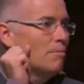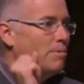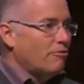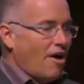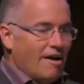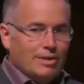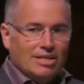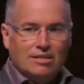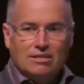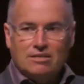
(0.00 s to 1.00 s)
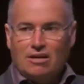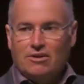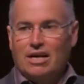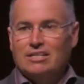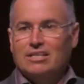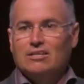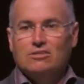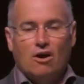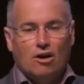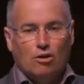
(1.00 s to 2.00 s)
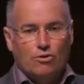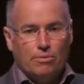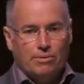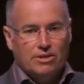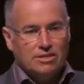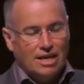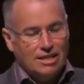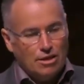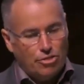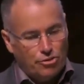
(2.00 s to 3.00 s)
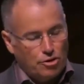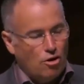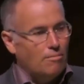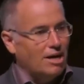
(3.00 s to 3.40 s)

But $5 million ideas are all over the place, and they throw